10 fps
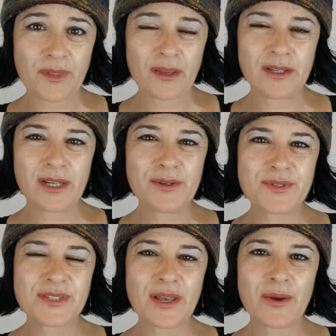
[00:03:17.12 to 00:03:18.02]
You know,
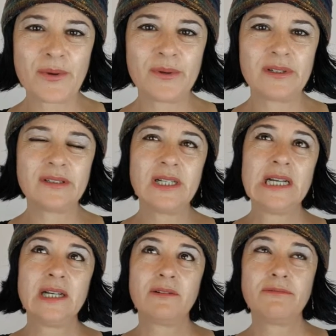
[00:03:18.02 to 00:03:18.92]
so
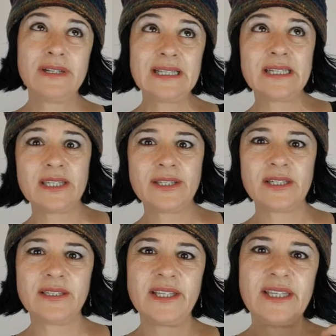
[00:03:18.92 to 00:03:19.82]
really
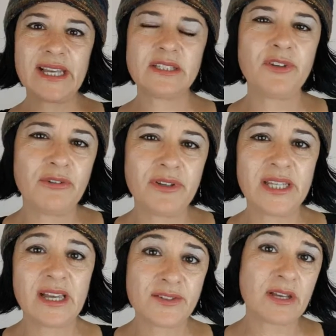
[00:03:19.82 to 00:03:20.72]
the, the next few
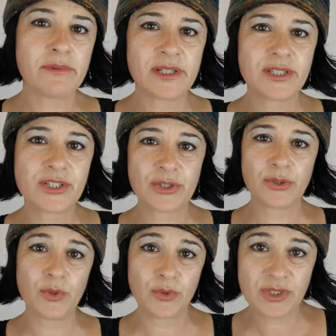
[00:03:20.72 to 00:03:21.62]
videos I wanted
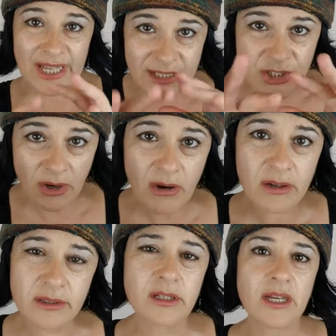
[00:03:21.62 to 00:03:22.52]
to touch
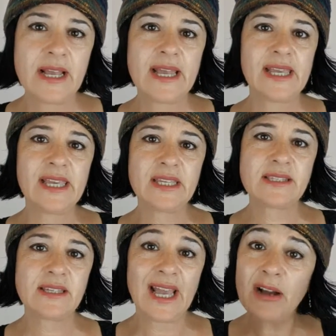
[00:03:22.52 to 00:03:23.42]
on
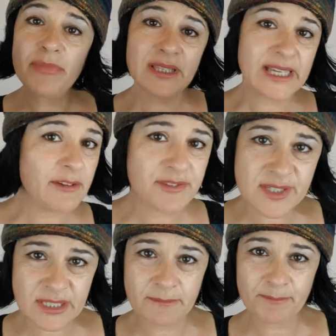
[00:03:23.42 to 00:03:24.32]
is our
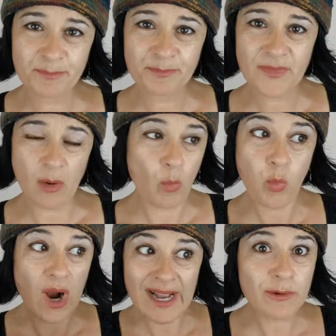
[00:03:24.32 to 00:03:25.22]
beliefs,
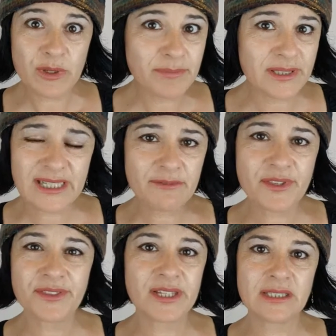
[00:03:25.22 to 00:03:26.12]
why we believe
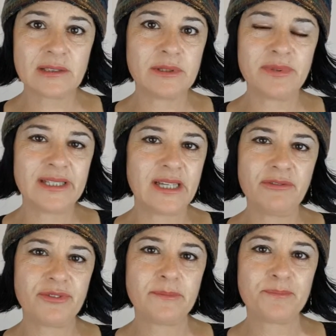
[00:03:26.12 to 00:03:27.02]
the things that we
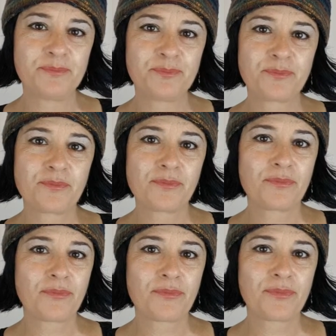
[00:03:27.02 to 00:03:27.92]
believe,
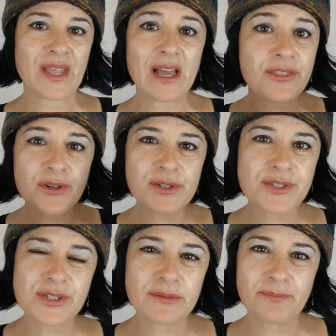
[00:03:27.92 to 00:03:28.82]
our thoughts,